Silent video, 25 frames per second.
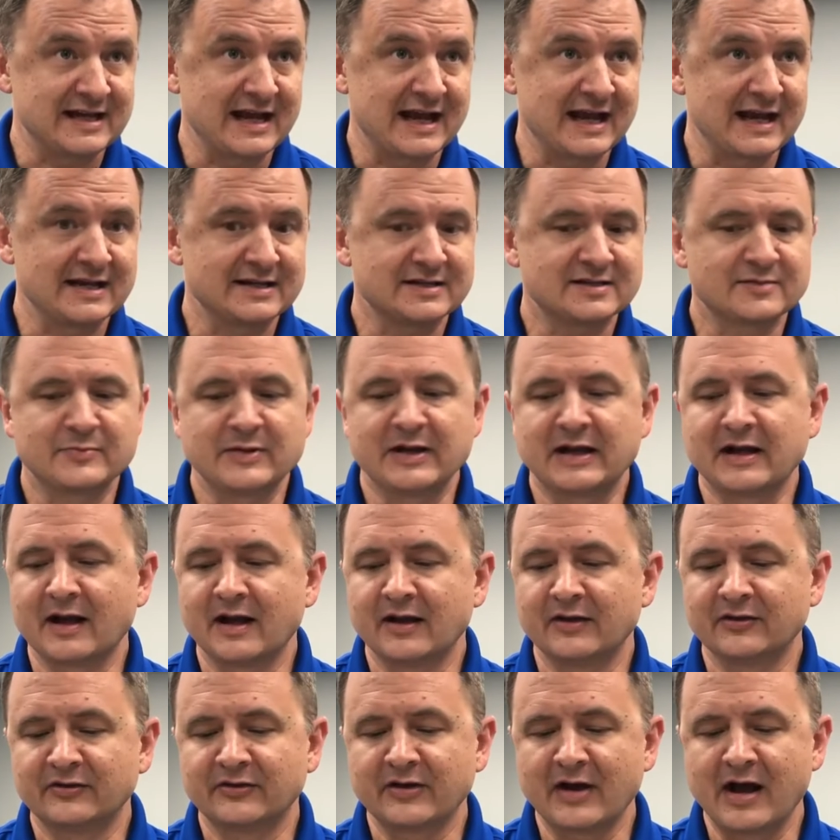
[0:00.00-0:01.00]
days
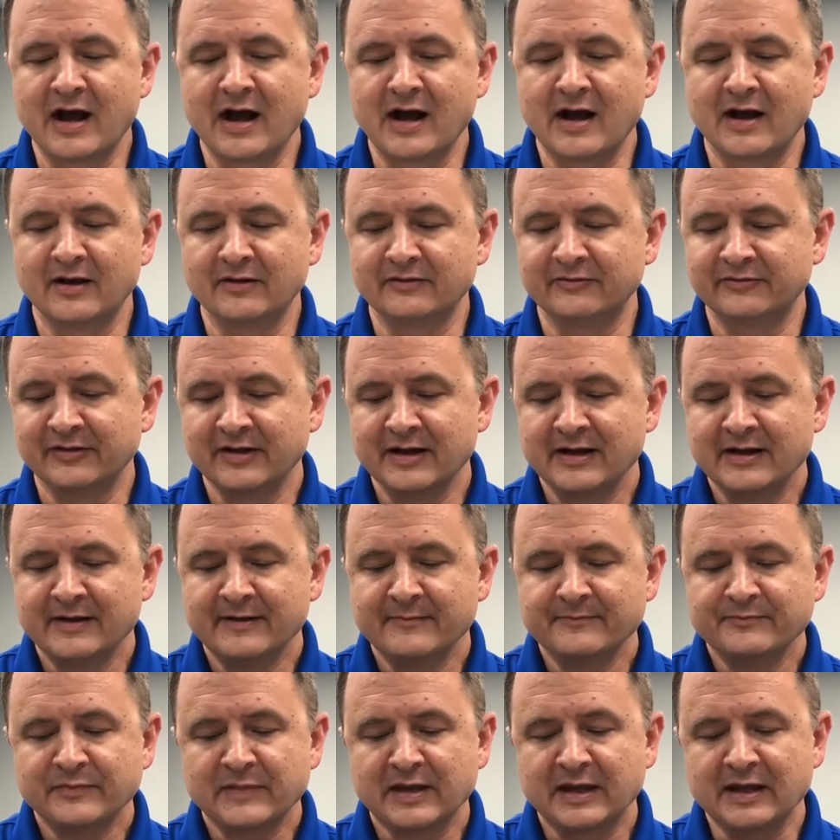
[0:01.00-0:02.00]
because of
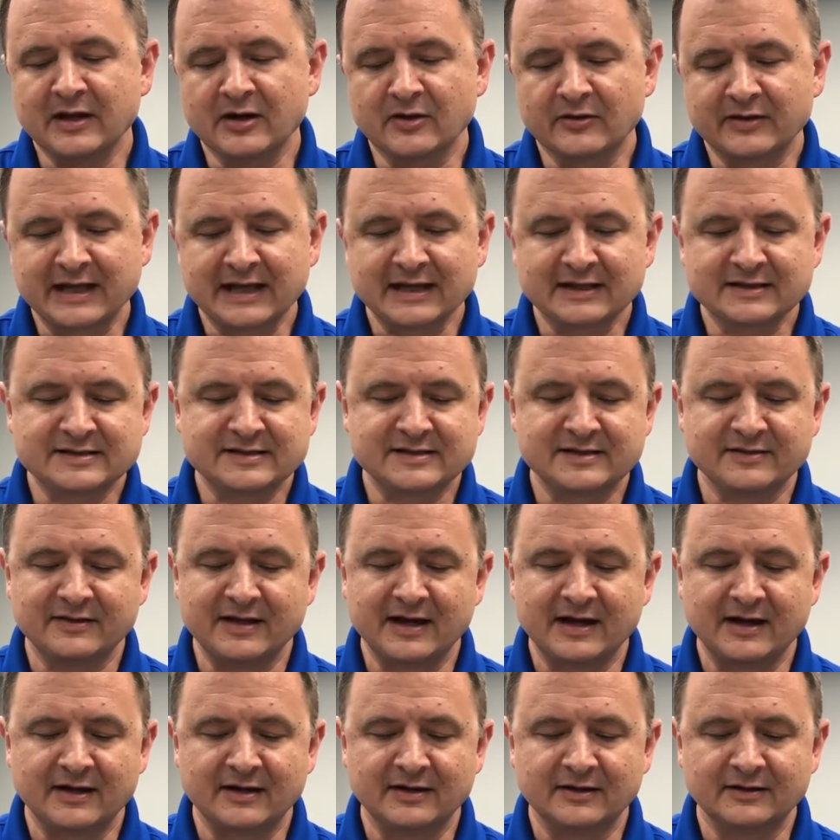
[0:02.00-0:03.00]
you know kids and
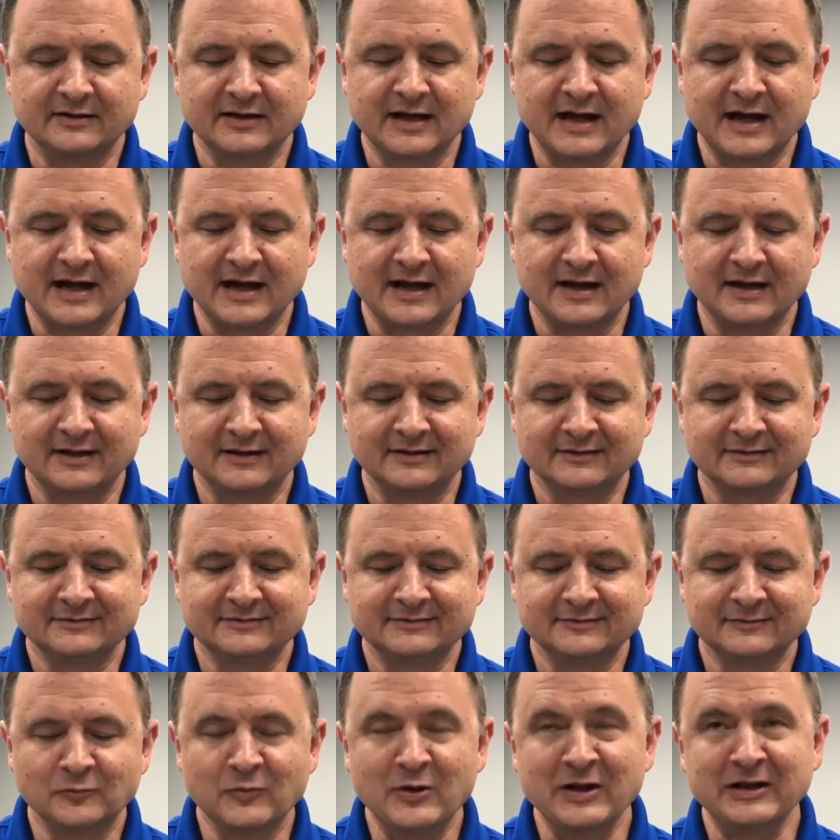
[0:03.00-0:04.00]
their uh,
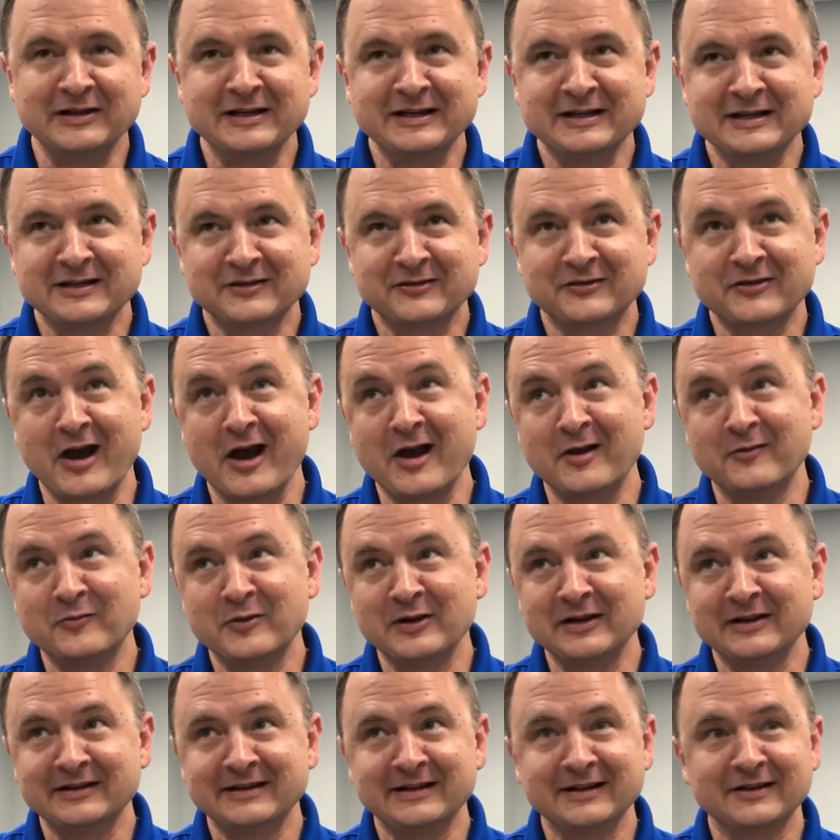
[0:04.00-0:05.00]
willingness,
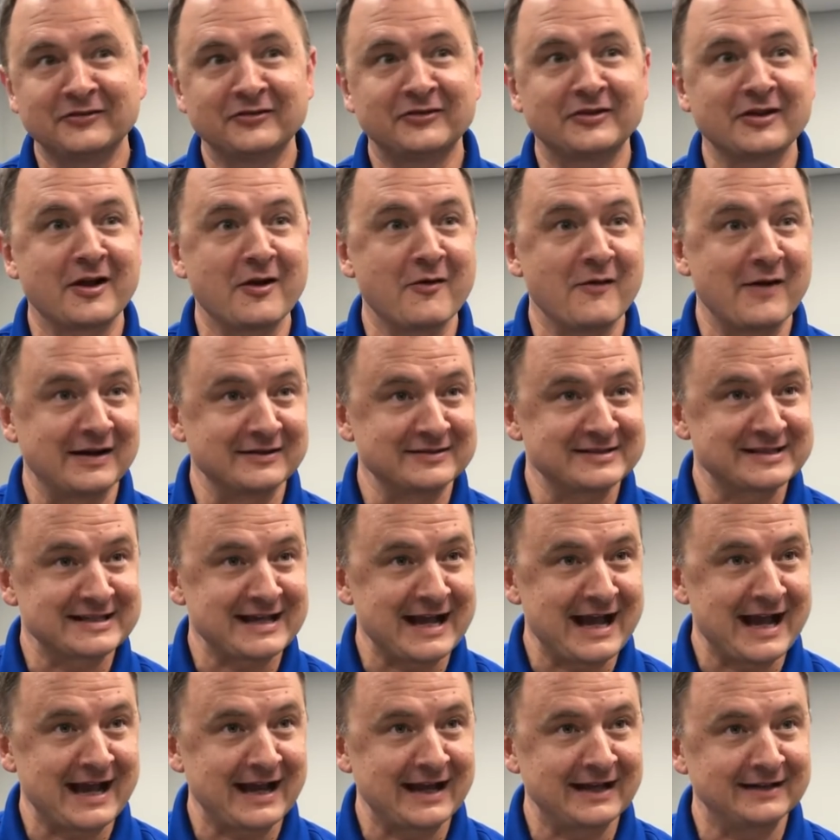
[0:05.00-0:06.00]
unwillingness to go
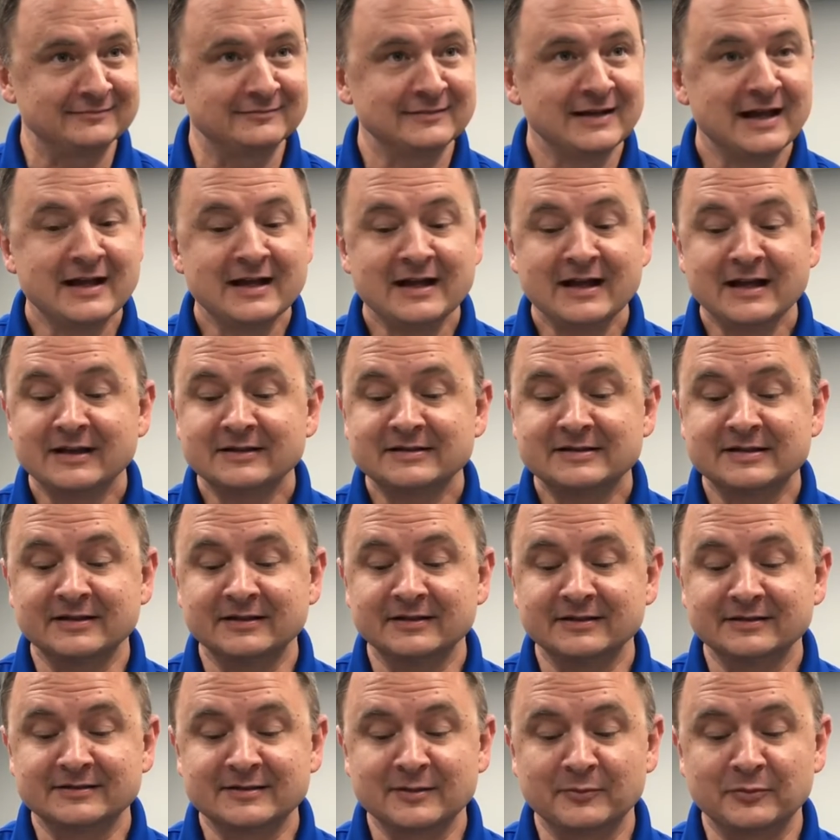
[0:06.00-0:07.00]
outside,
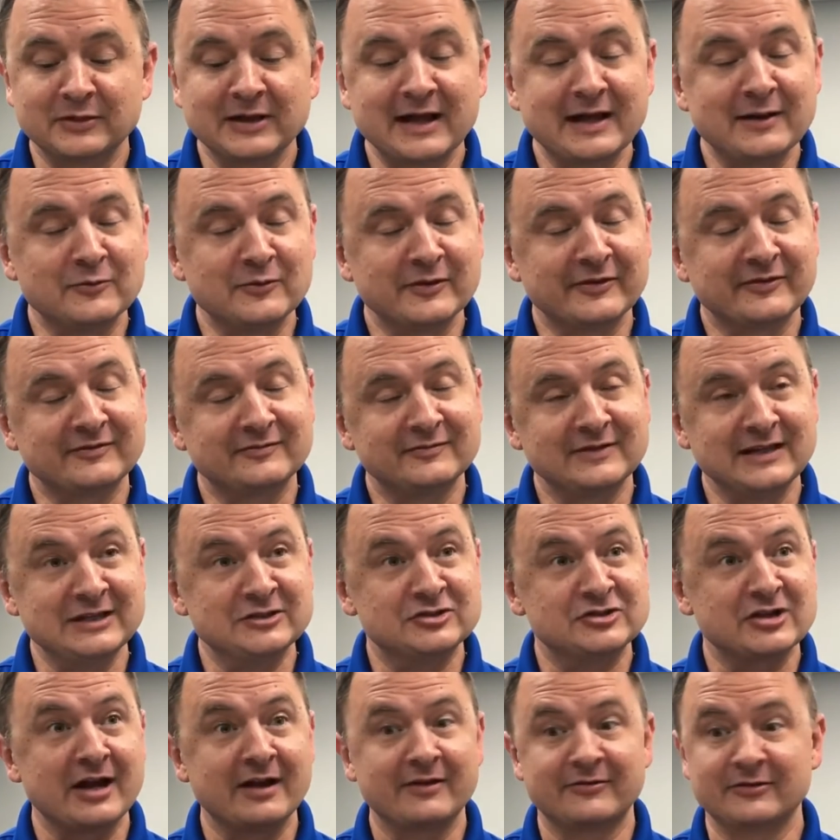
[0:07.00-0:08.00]
to, to play with
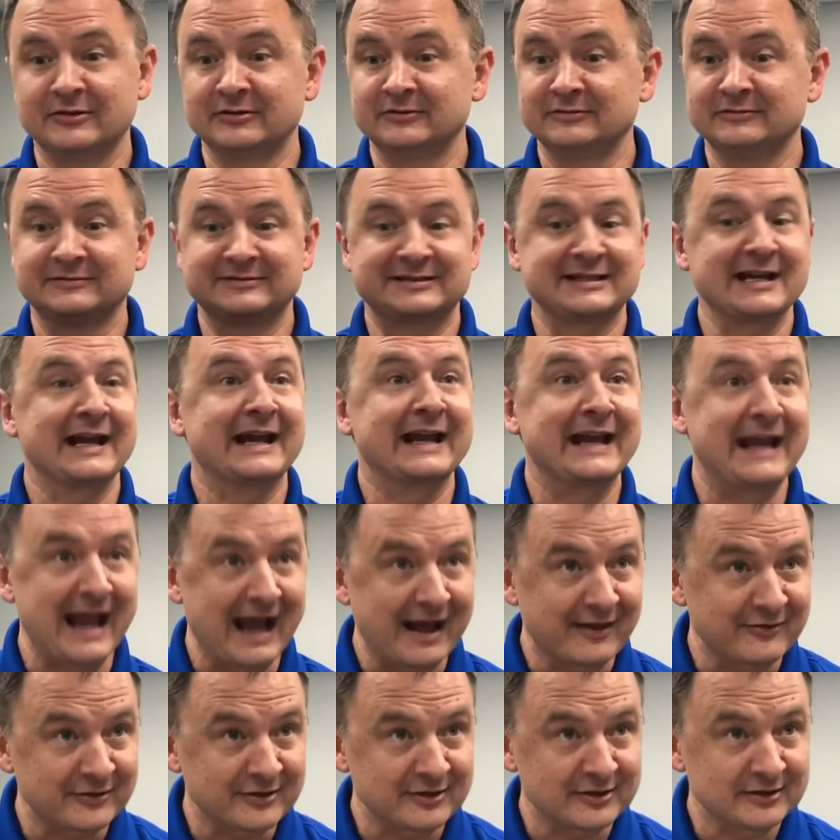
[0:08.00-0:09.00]
each other
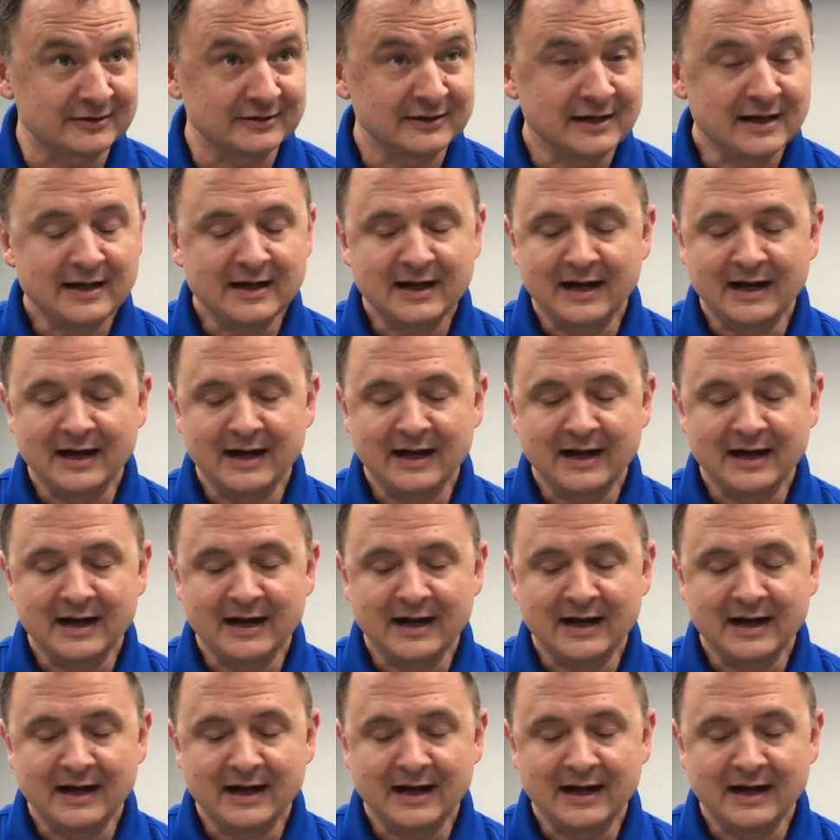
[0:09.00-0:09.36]
together.